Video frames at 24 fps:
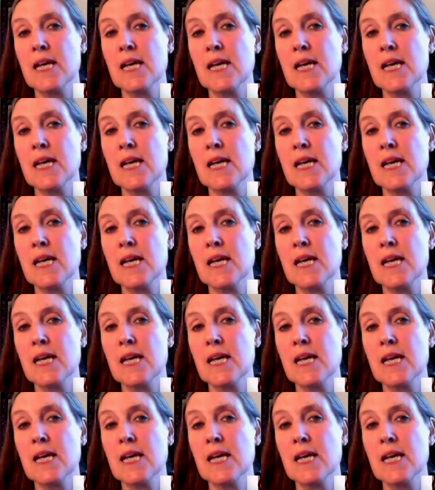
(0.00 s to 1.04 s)
So many
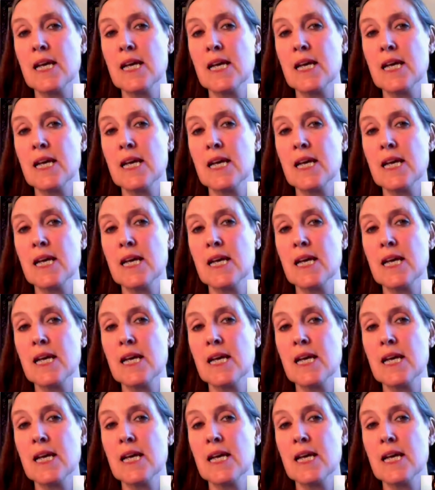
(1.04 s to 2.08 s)
people now
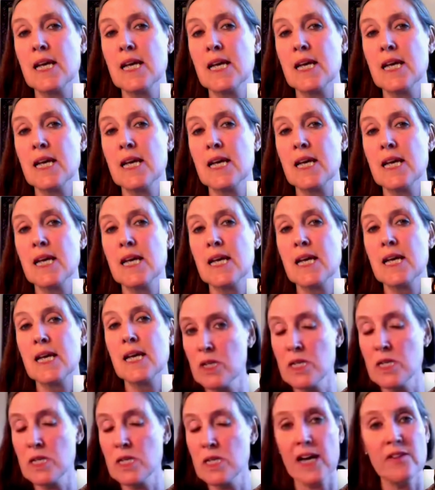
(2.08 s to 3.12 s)
working on
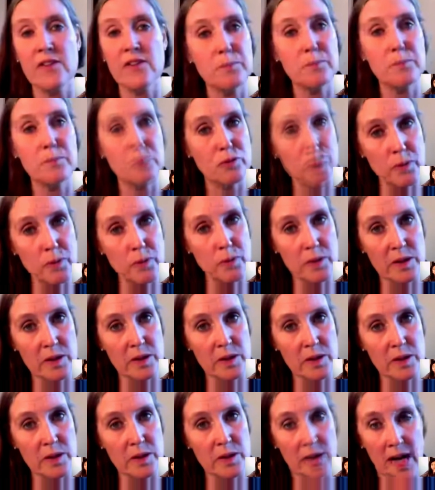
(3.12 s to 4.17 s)
computers have
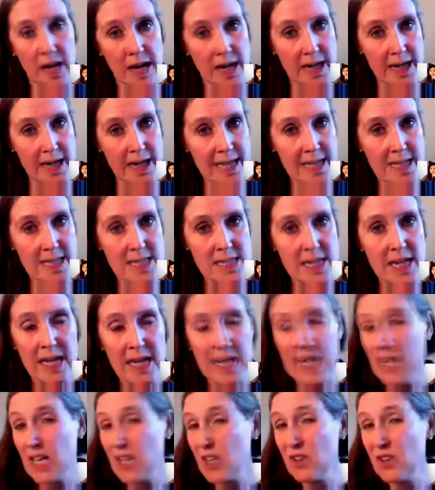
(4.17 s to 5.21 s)
problems with eyes,
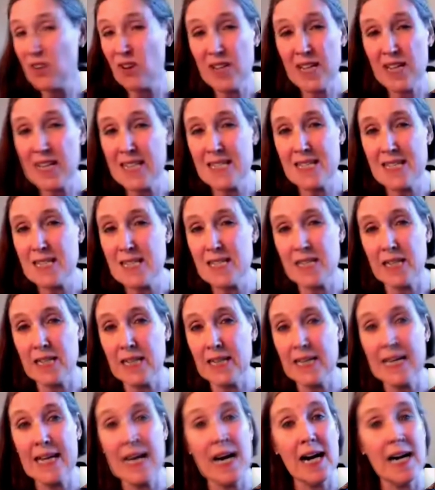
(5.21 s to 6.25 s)
not
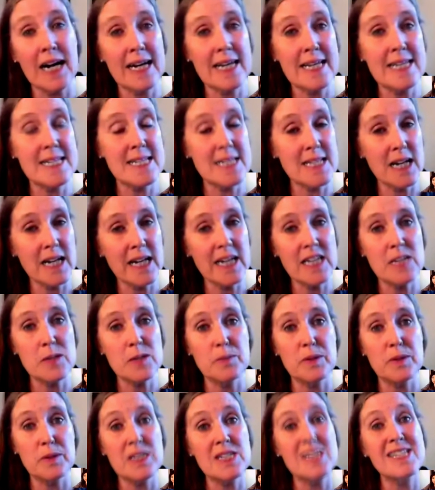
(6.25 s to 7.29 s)
necessarily eyesight,
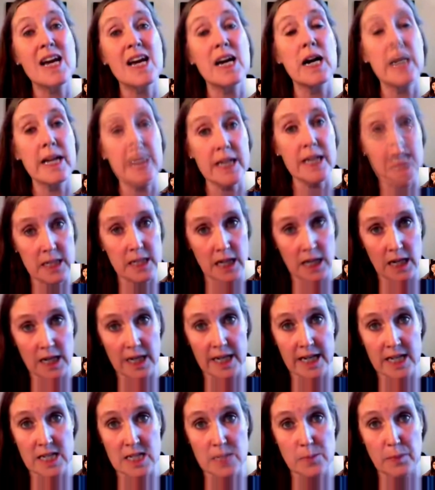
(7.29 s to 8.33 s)
but tired
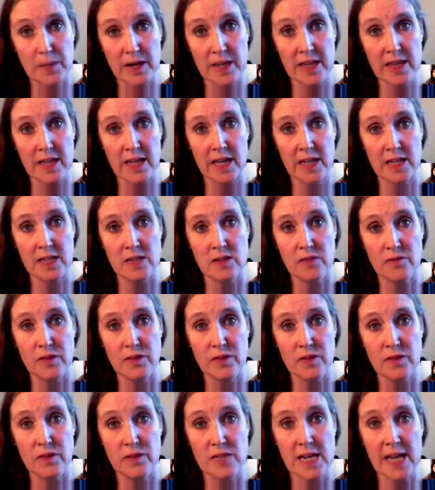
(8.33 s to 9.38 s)
eyes by the end of
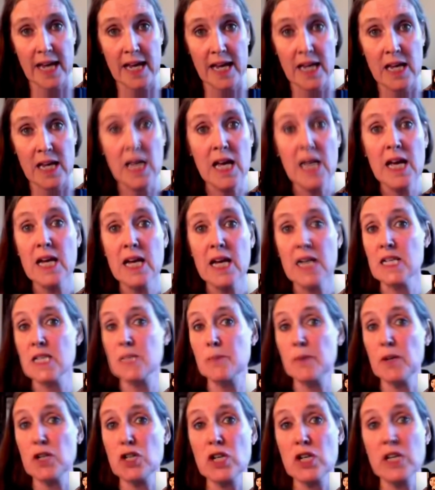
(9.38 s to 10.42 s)
the day,
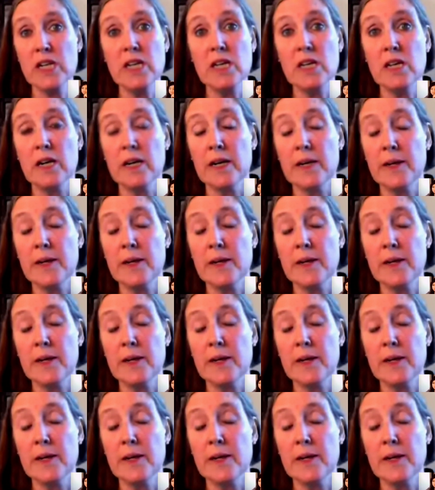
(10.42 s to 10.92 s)
especially